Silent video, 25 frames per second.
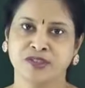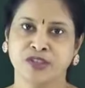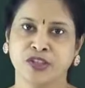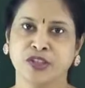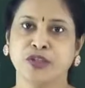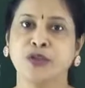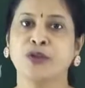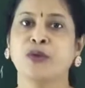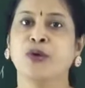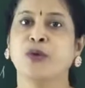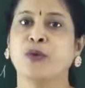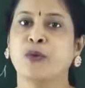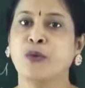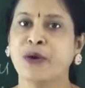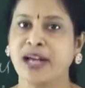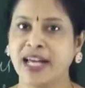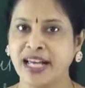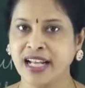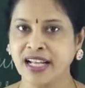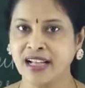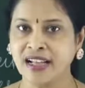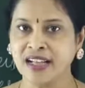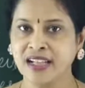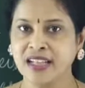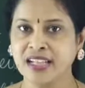You know
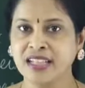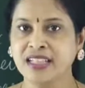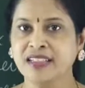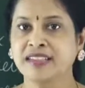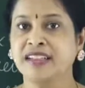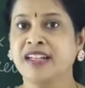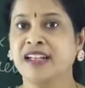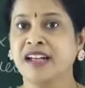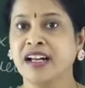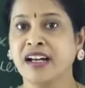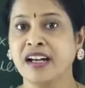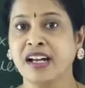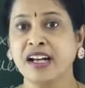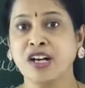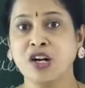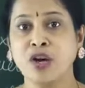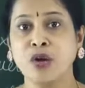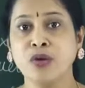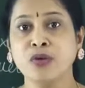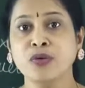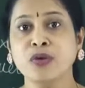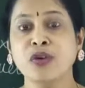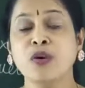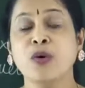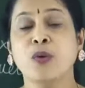well, there are
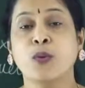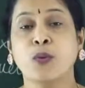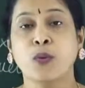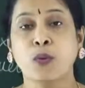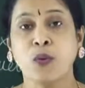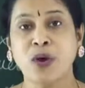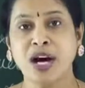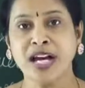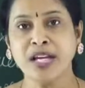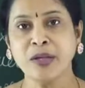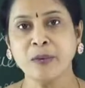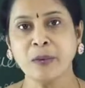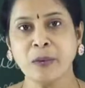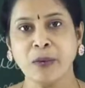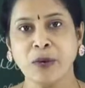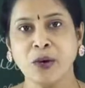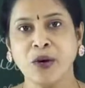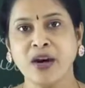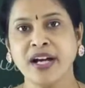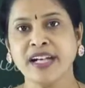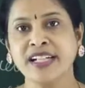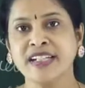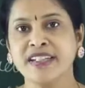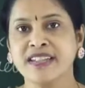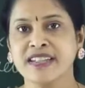around
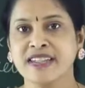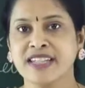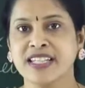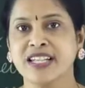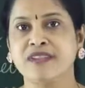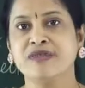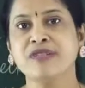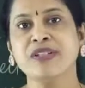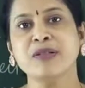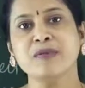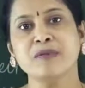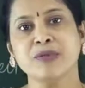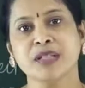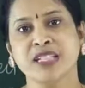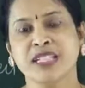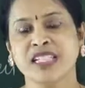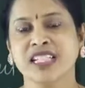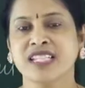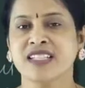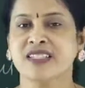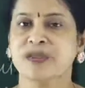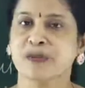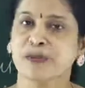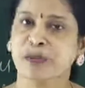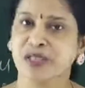1.7
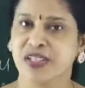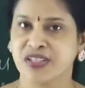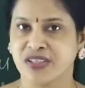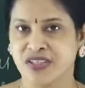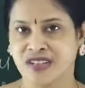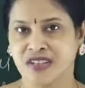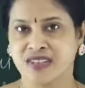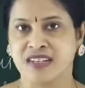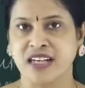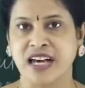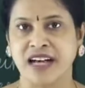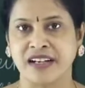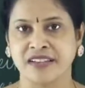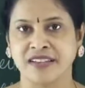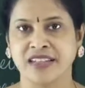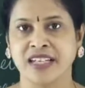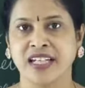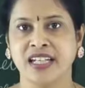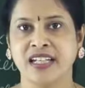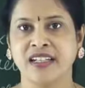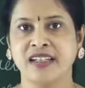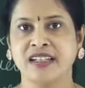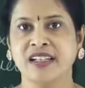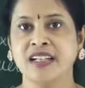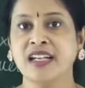million species are
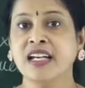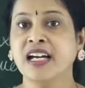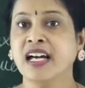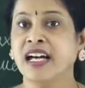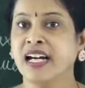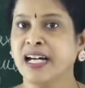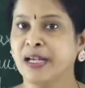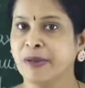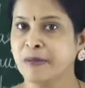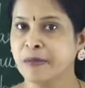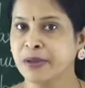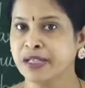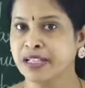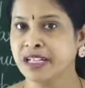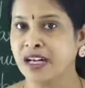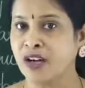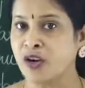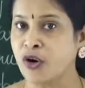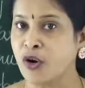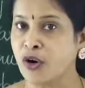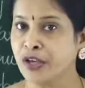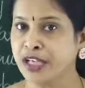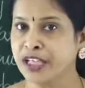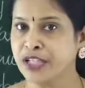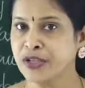there, but
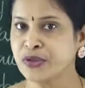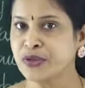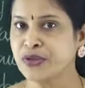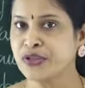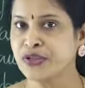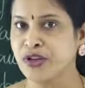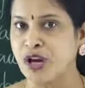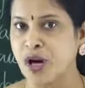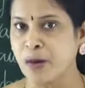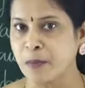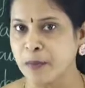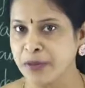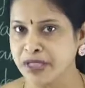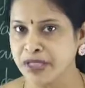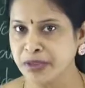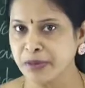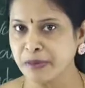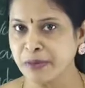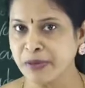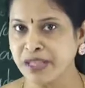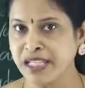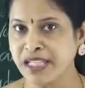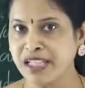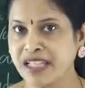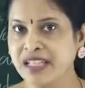according to Robert
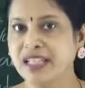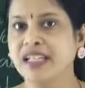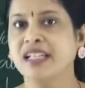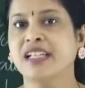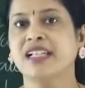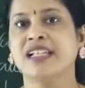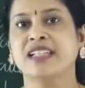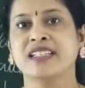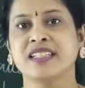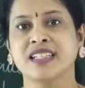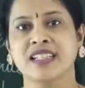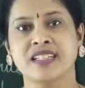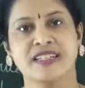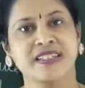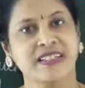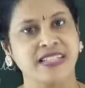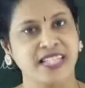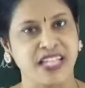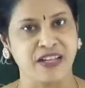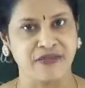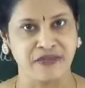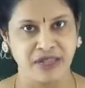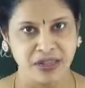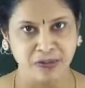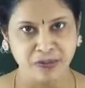May, it is
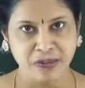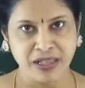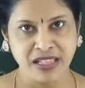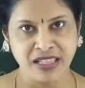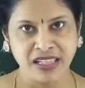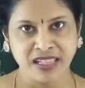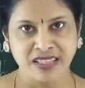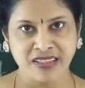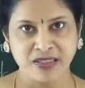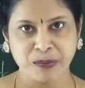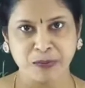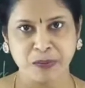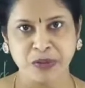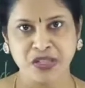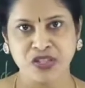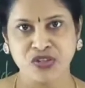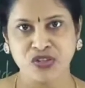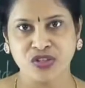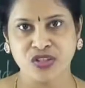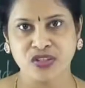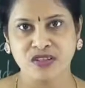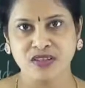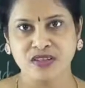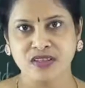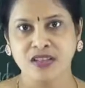7 million
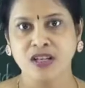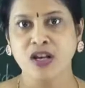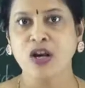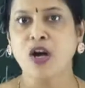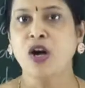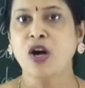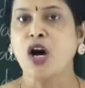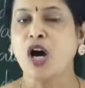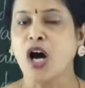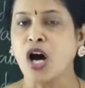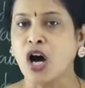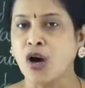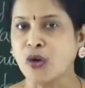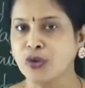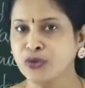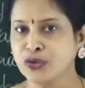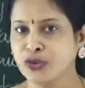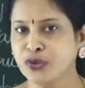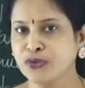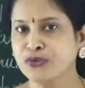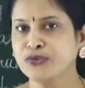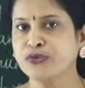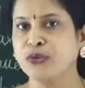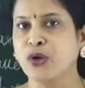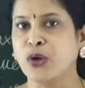species. Out
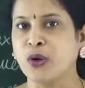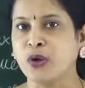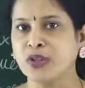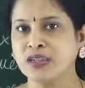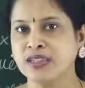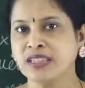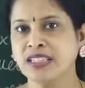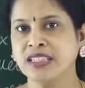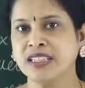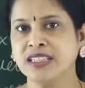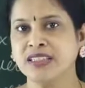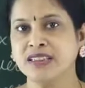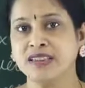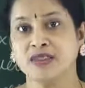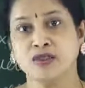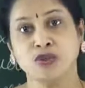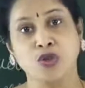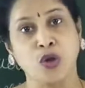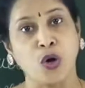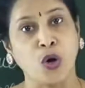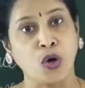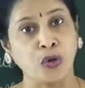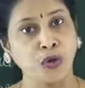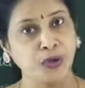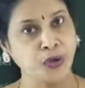of all these,
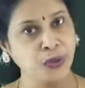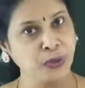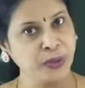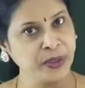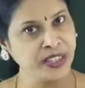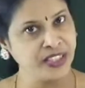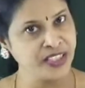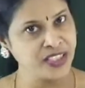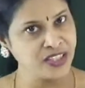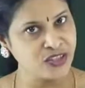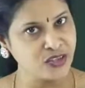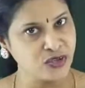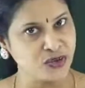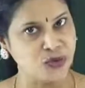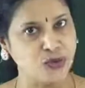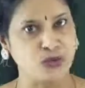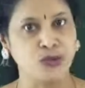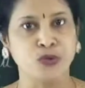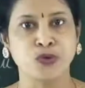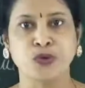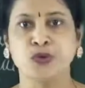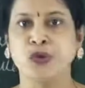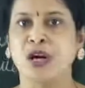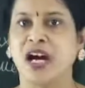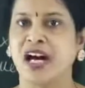thought to be it is 2
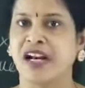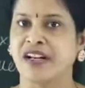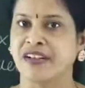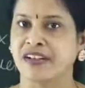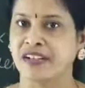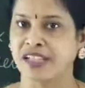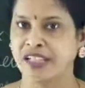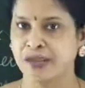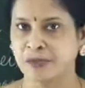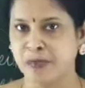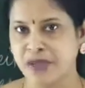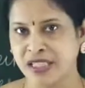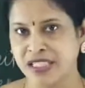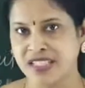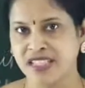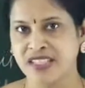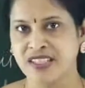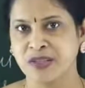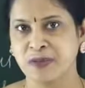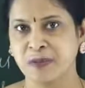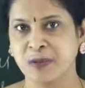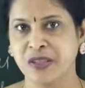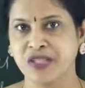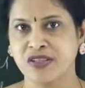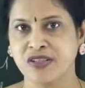to 100 million
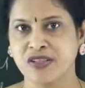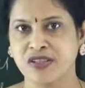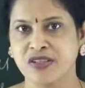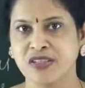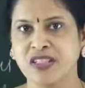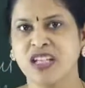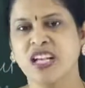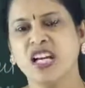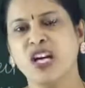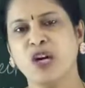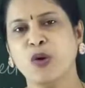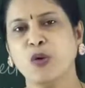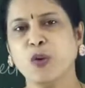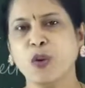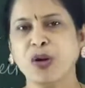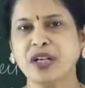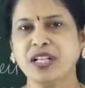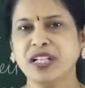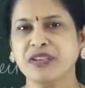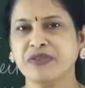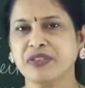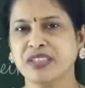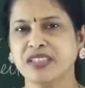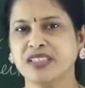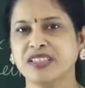species.
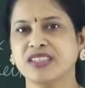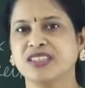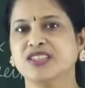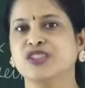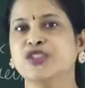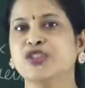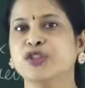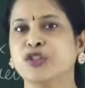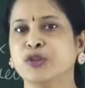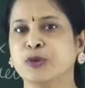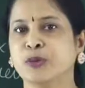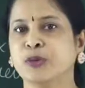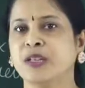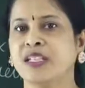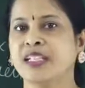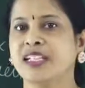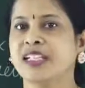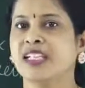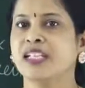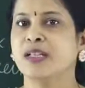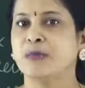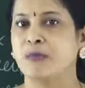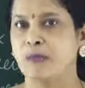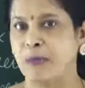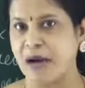Whatever this
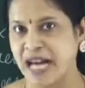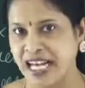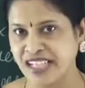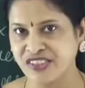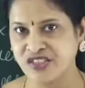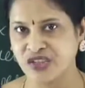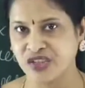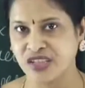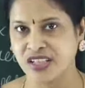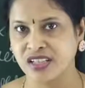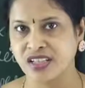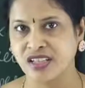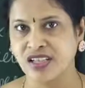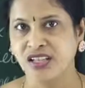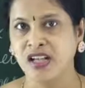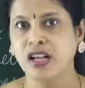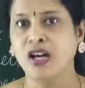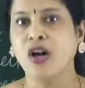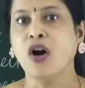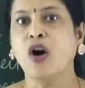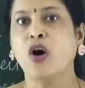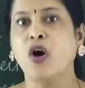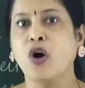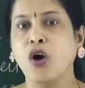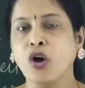numerical magic,
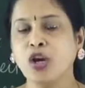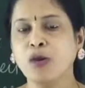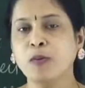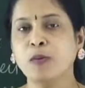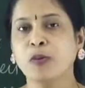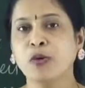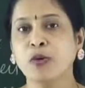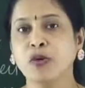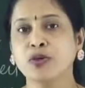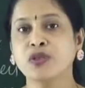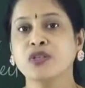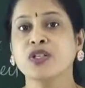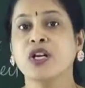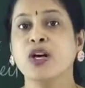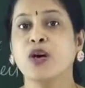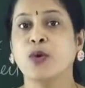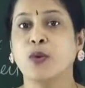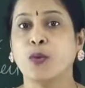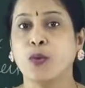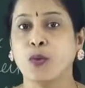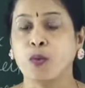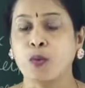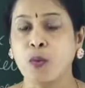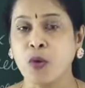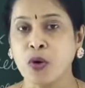almost
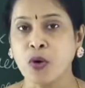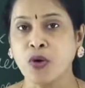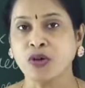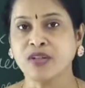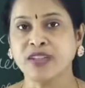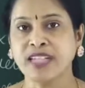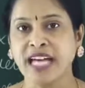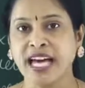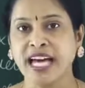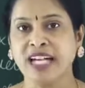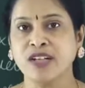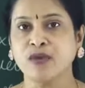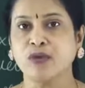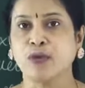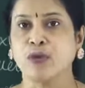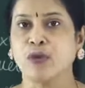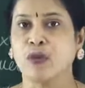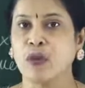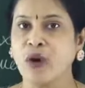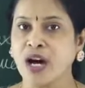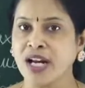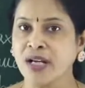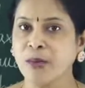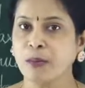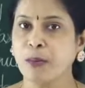more than
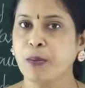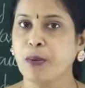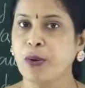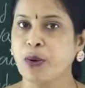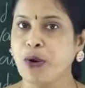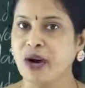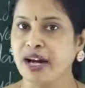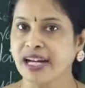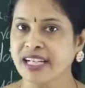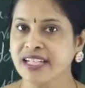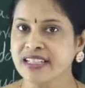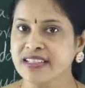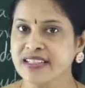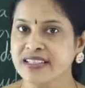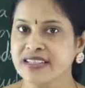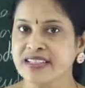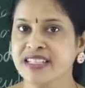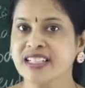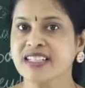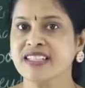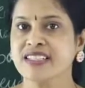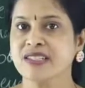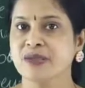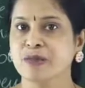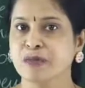
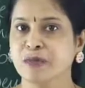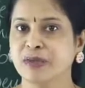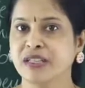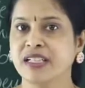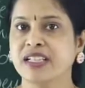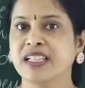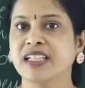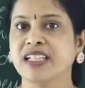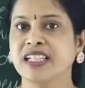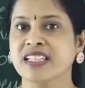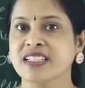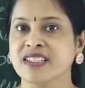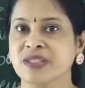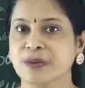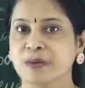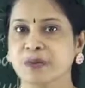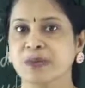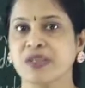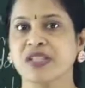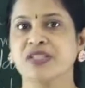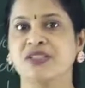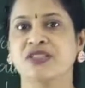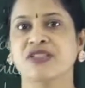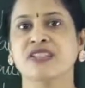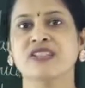1.6 million
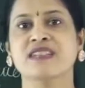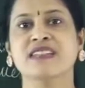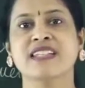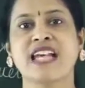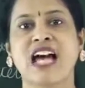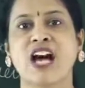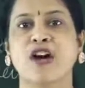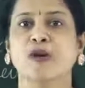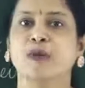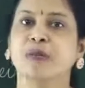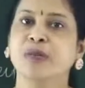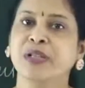species have